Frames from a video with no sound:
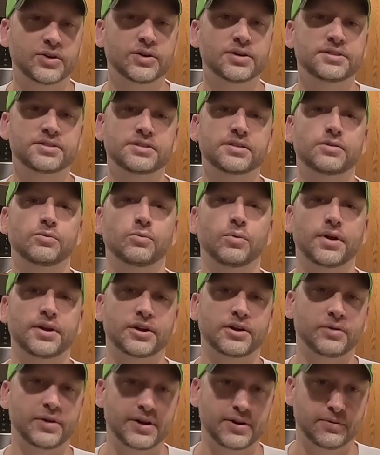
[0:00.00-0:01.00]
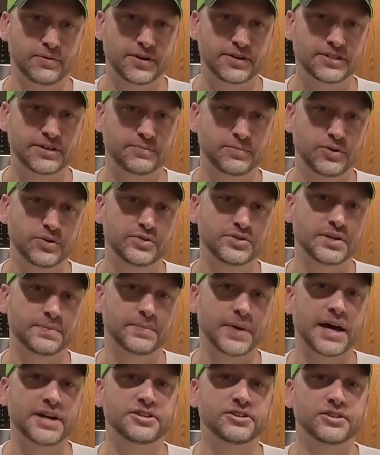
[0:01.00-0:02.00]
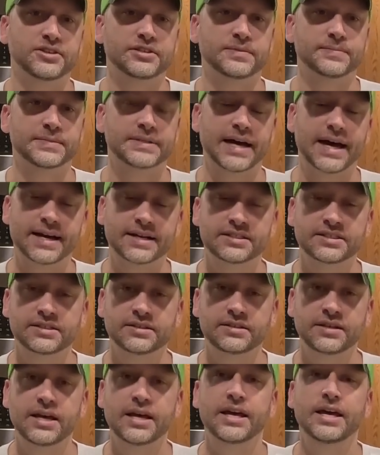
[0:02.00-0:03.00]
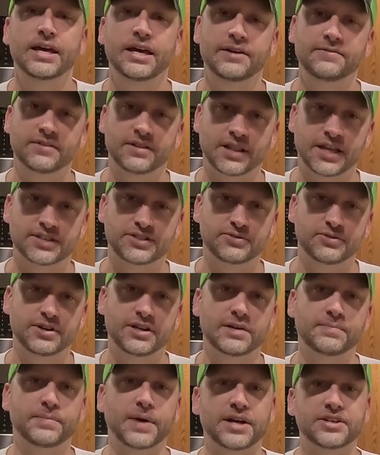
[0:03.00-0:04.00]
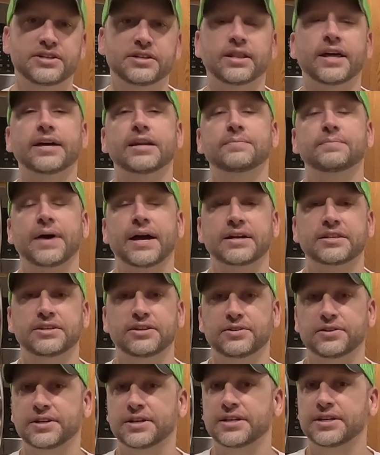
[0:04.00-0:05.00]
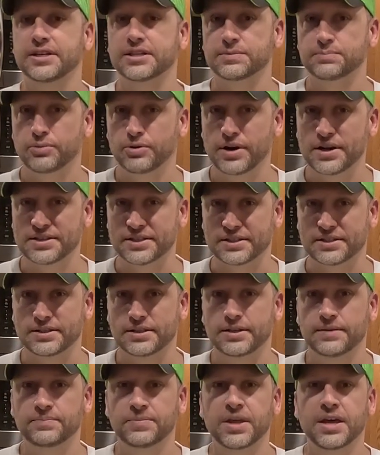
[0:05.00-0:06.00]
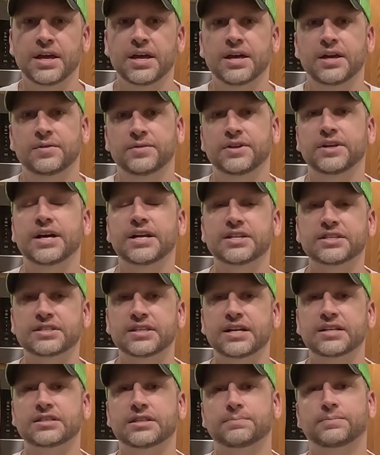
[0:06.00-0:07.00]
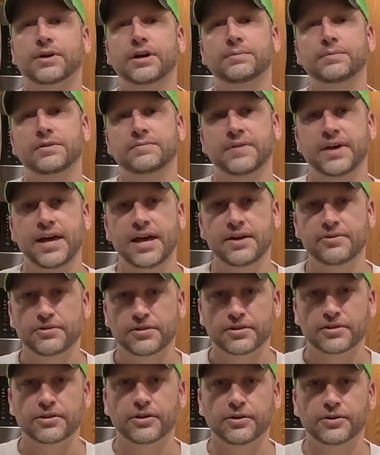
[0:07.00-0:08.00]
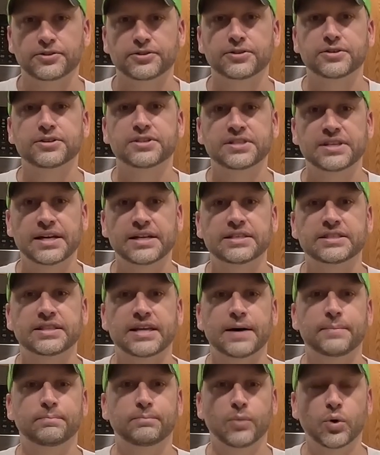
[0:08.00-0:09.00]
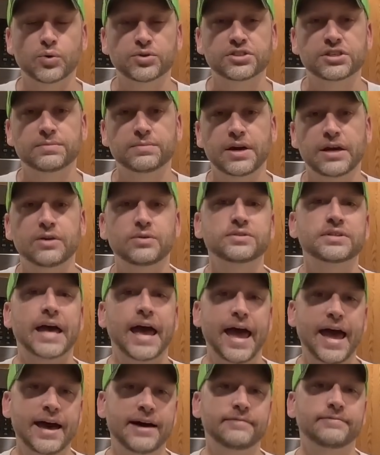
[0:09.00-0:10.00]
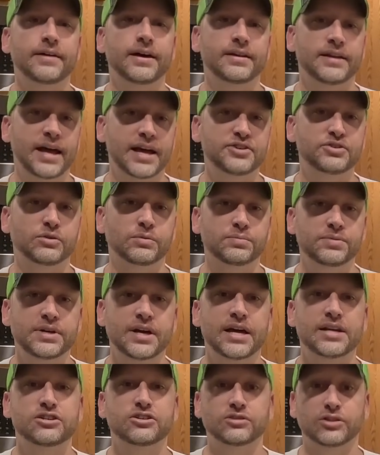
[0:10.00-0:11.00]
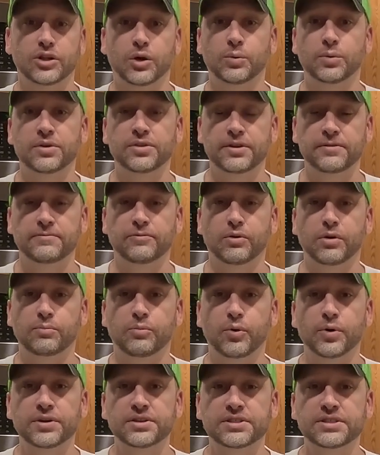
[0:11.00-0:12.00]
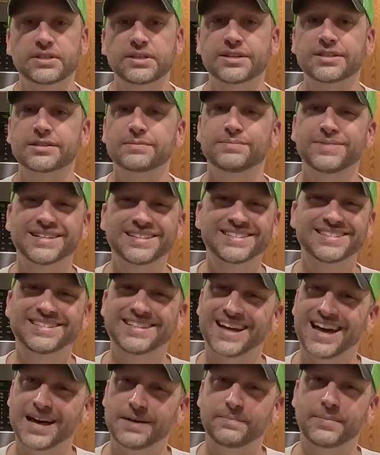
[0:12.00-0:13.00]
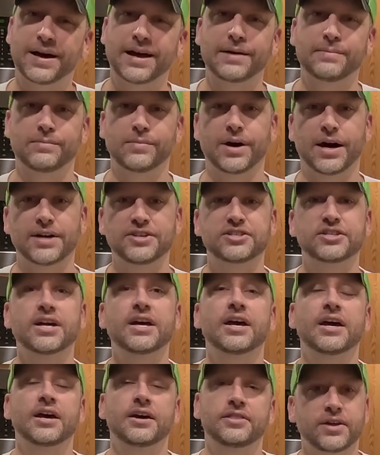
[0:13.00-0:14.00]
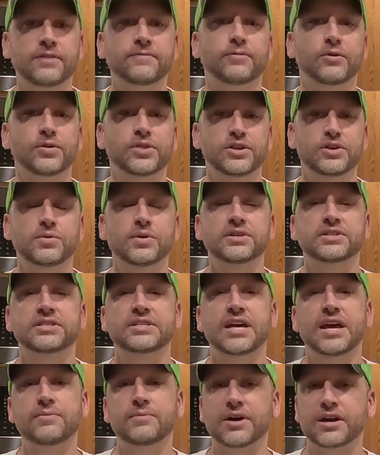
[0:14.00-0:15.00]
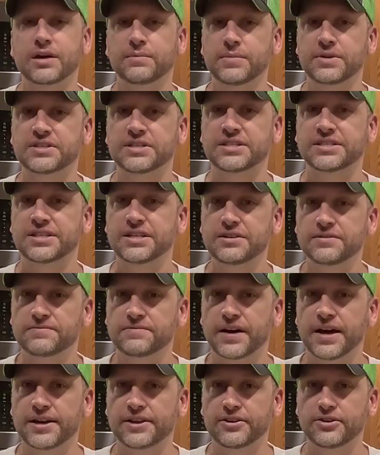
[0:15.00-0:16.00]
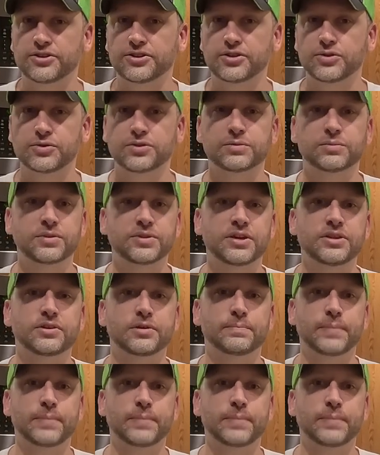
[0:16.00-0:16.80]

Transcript: goods run a greater risk of producing botulism toxin if Clostridium botulinum bacteria is present. The United States Department of Agriculture states that most tomatoes have a natural pH lower than 4.6, but it's not by much. Therefore, the USDA recommends acidifying your juice with either